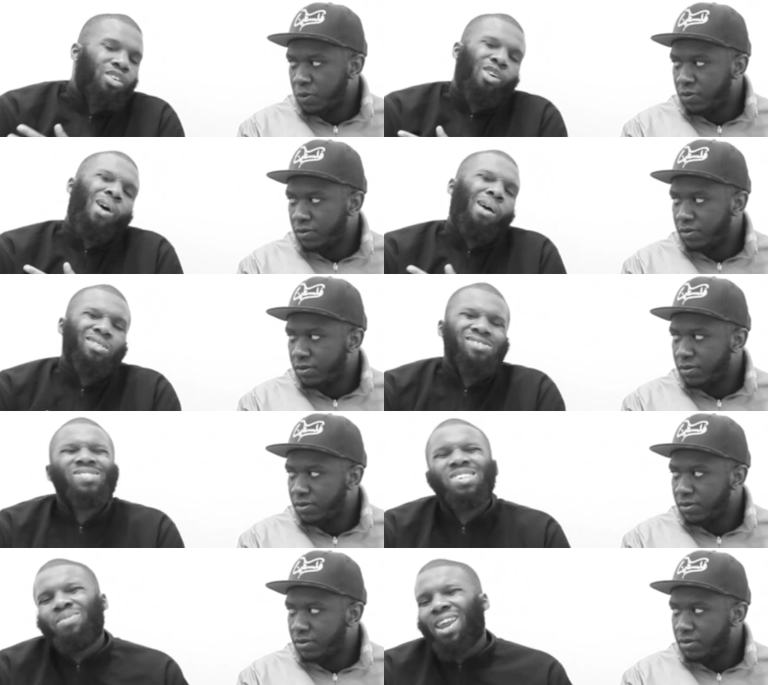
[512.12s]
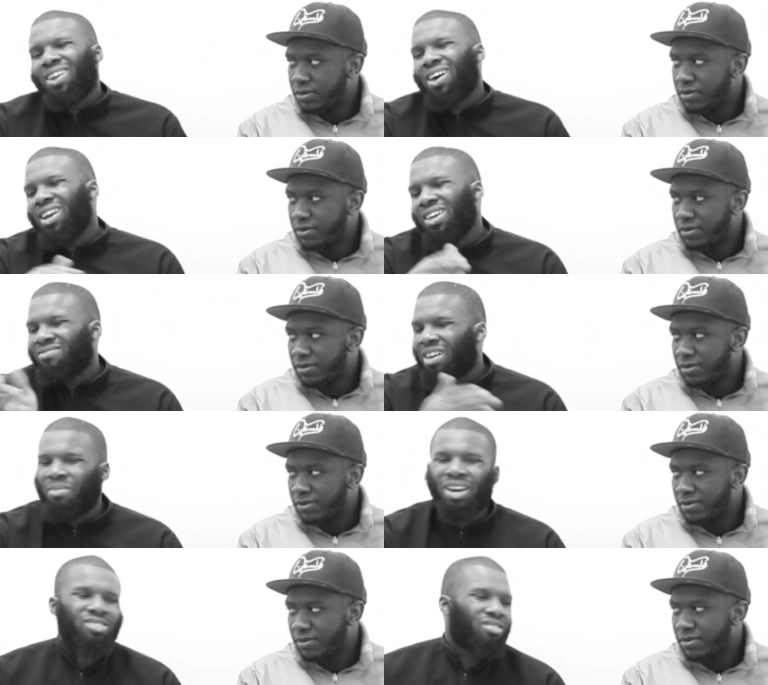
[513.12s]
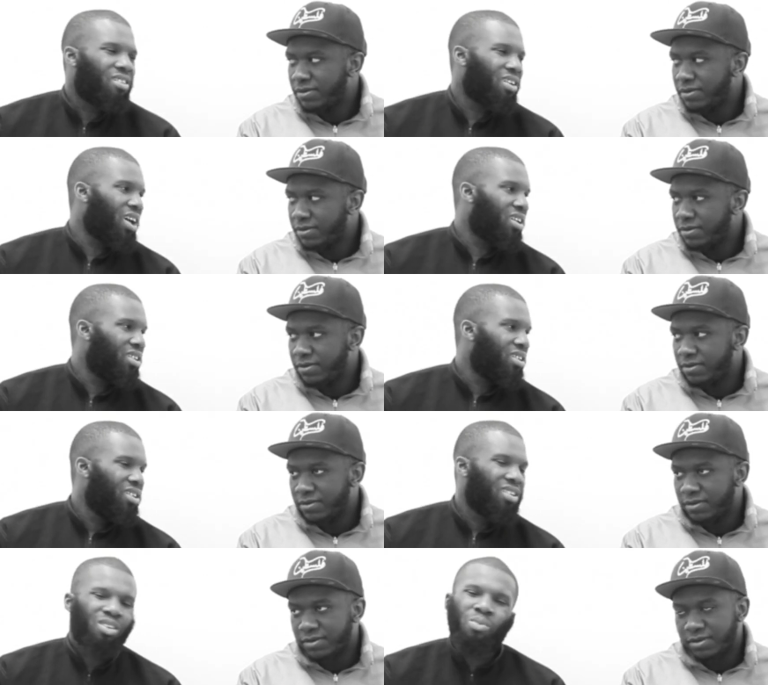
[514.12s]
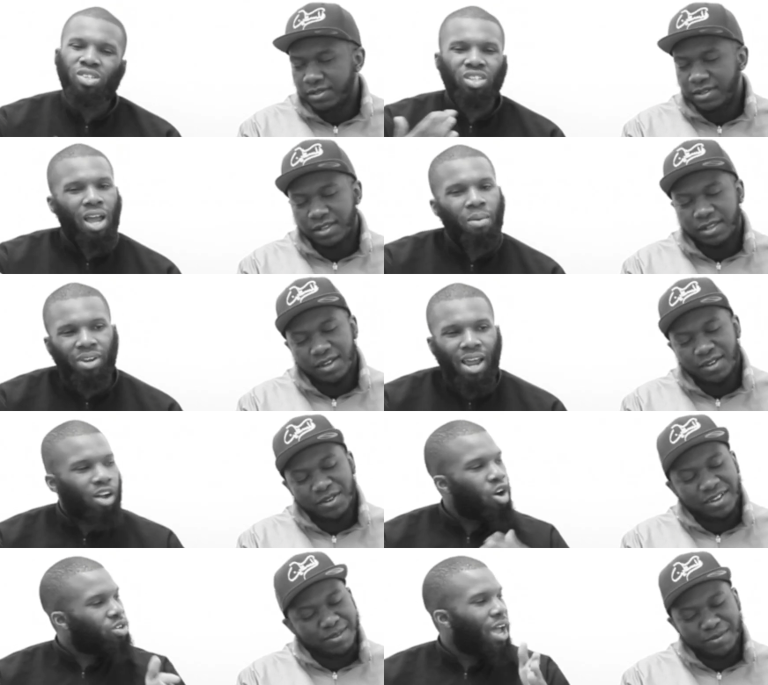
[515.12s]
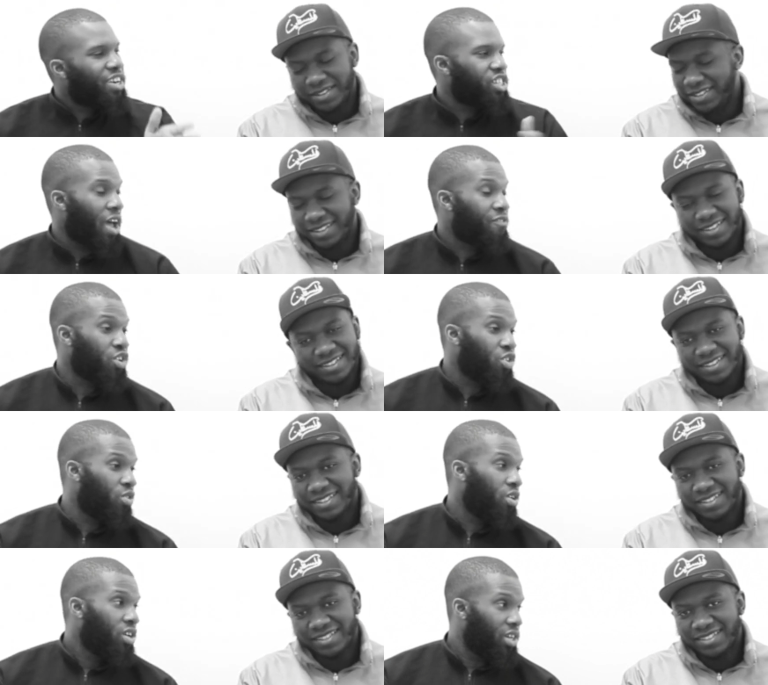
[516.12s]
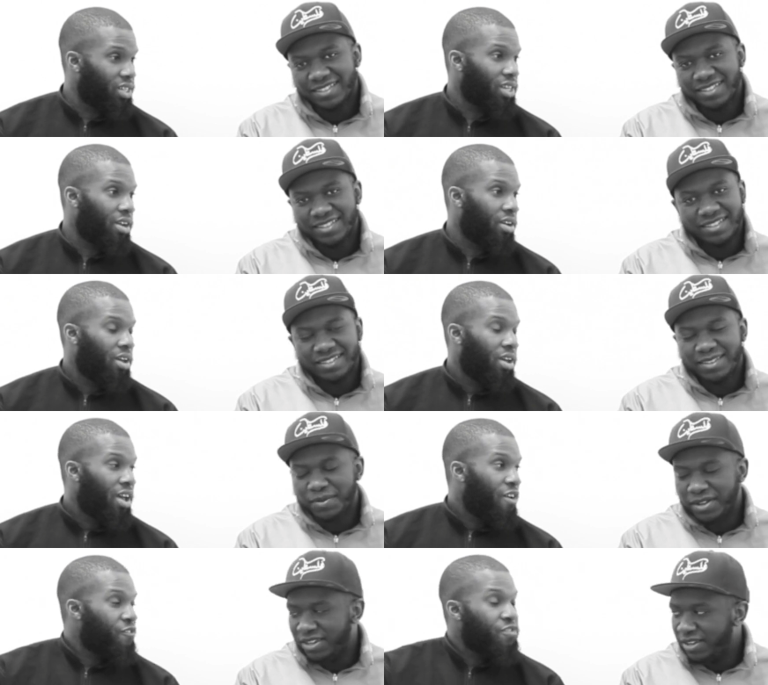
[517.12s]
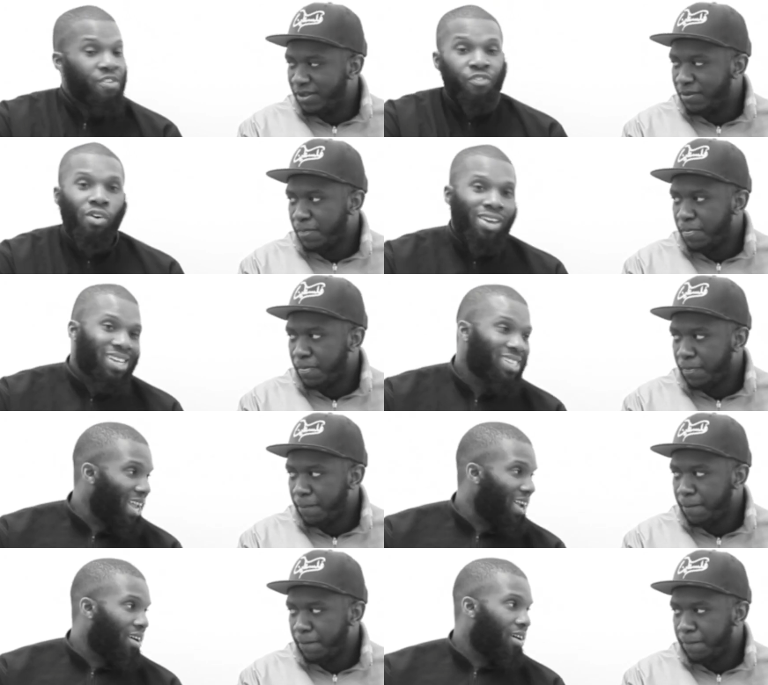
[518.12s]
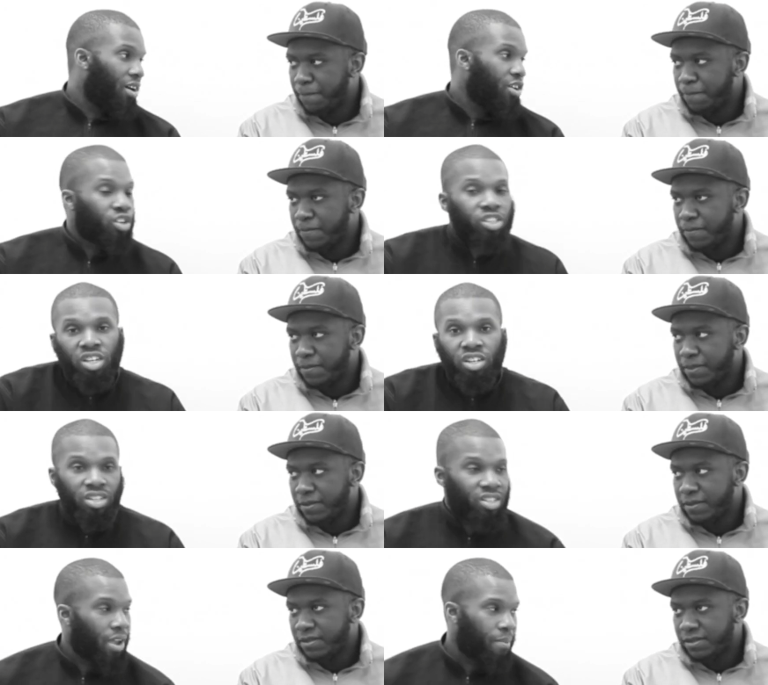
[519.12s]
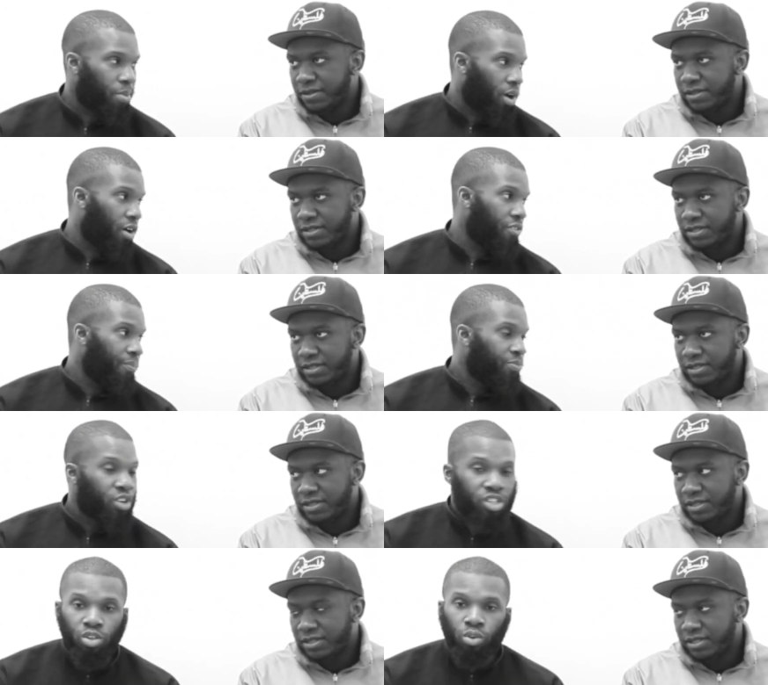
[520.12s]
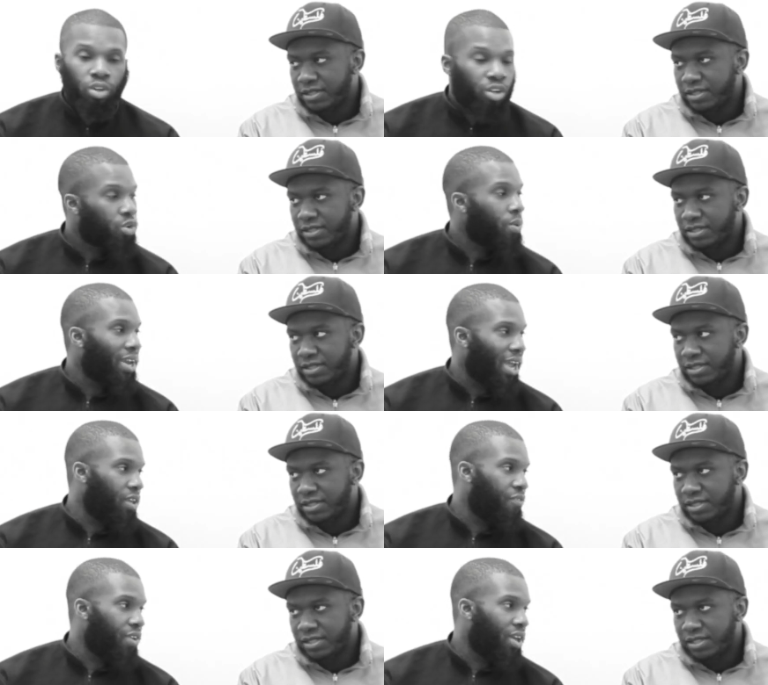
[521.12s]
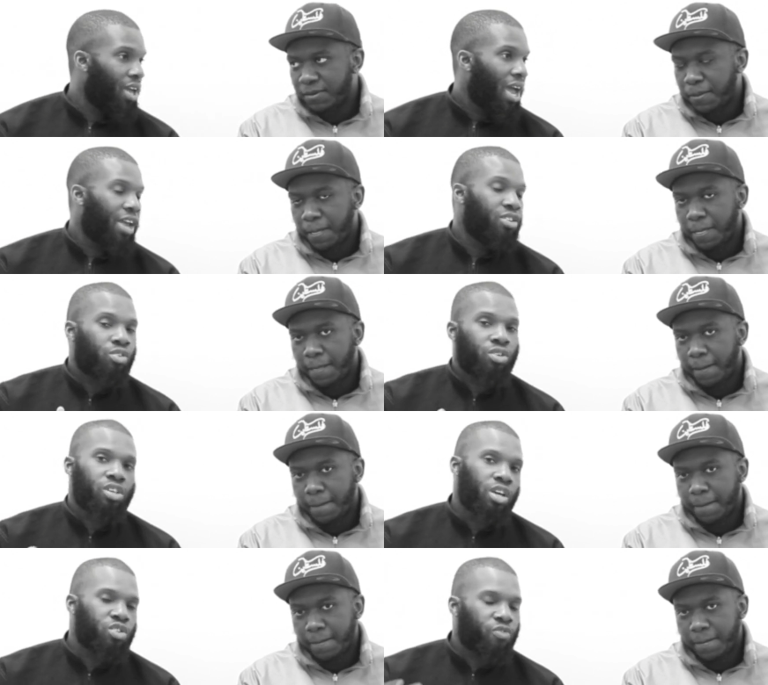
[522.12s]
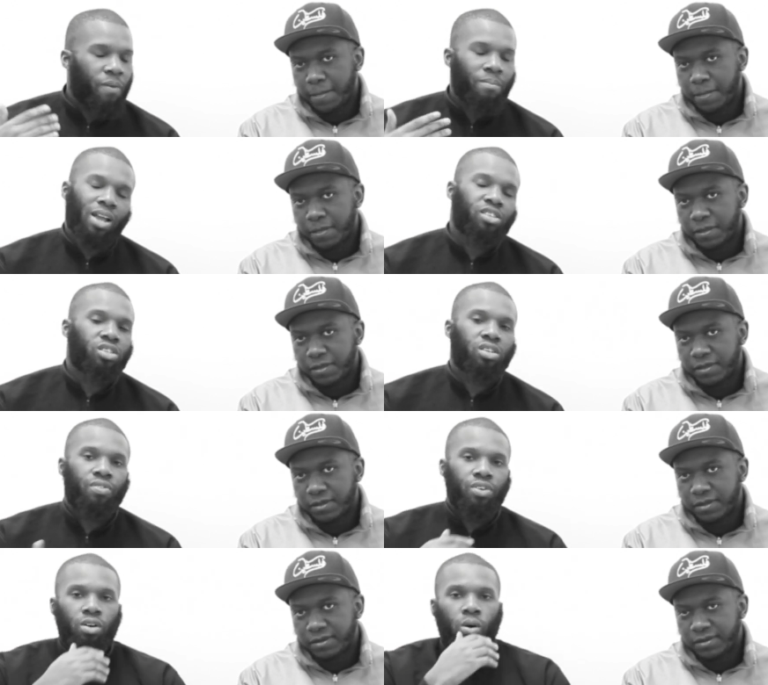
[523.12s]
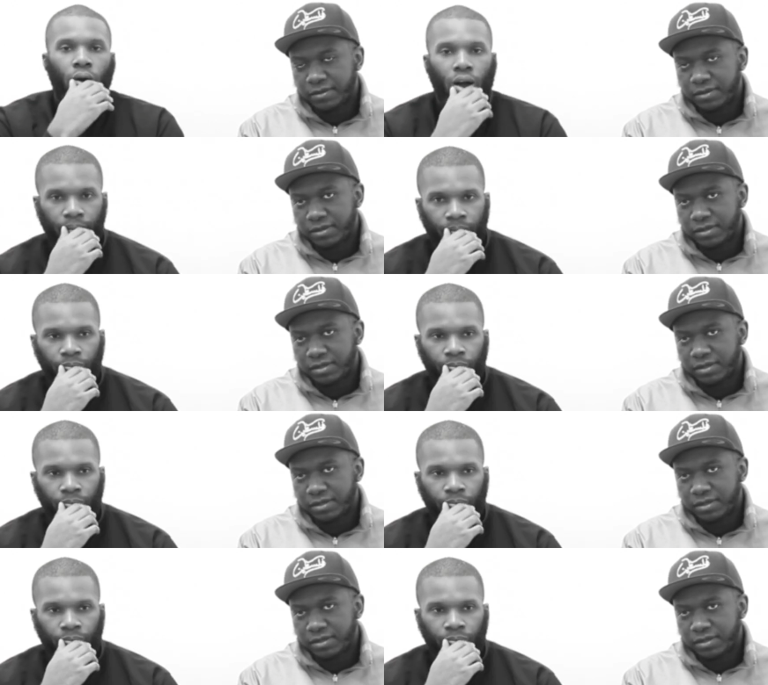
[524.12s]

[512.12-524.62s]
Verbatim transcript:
Speaker 1: you know what, I look, you'd be like, nah, leave that, man, that's long. I, ah. mm. I waste your time with that. Go down this avenue. You understand? Three, four years later, you're still in the same path, you're still not doing anything, and you could, you think back to yourself, you know what?